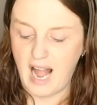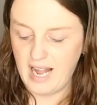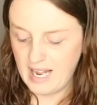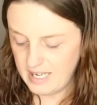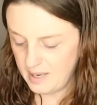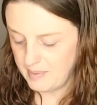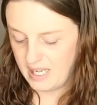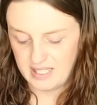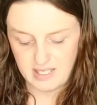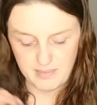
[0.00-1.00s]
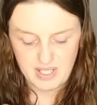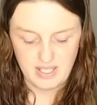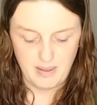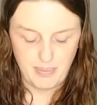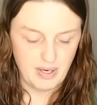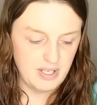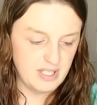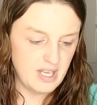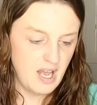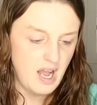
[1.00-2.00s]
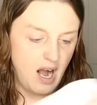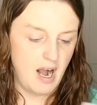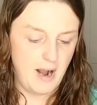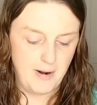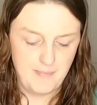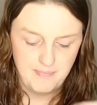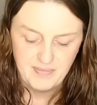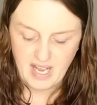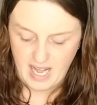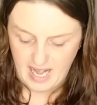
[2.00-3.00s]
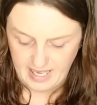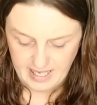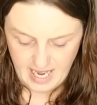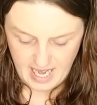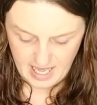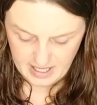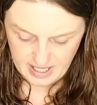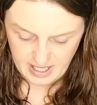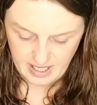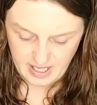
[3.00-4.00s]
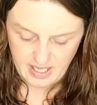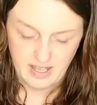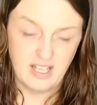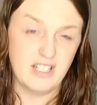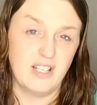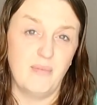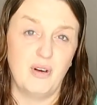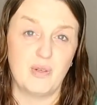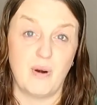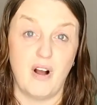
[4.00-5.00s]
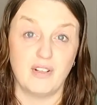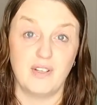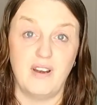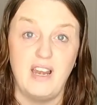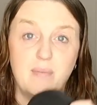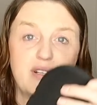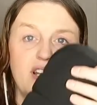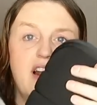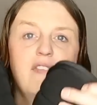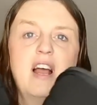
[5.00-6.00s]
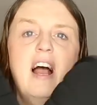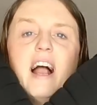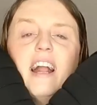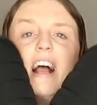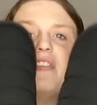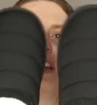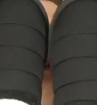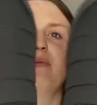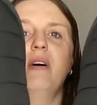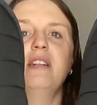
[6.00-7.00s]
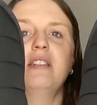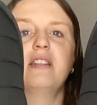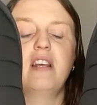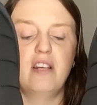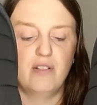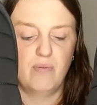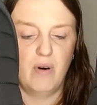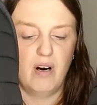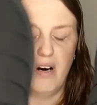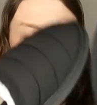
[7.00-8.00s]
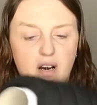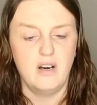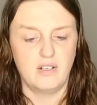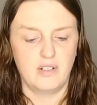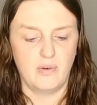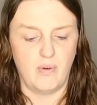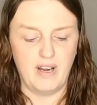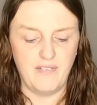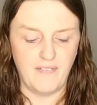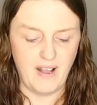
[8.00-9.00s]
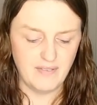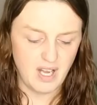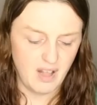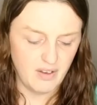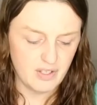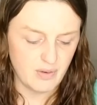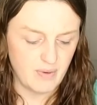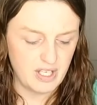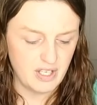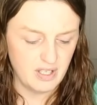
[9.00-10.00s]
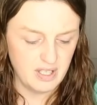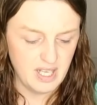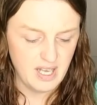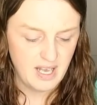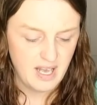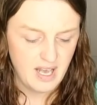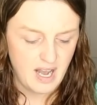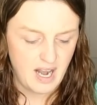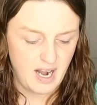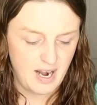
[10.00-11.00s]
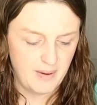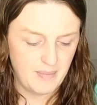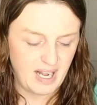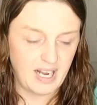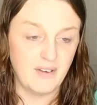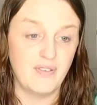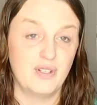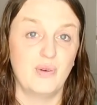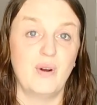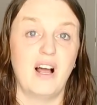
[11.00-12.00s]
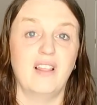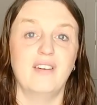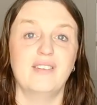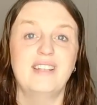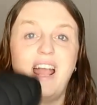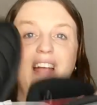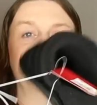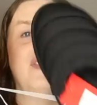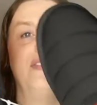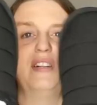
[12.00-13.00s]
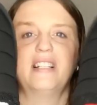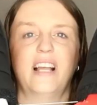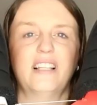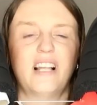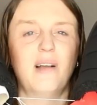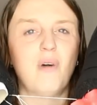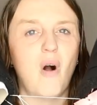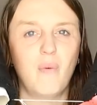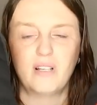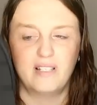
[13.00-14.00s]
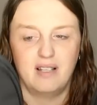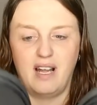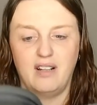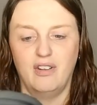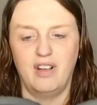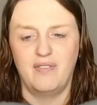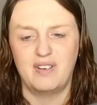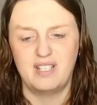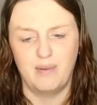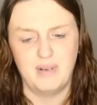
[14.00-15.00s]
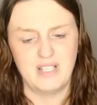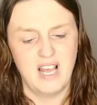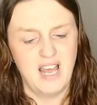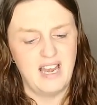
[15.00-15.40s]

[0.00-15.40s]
I ended up getting some slippers. Um, I got, these slippers were also 90% off. I got these ones. These were $25 originally. Um, I got them for $2.50. I'm always like looking for slippers.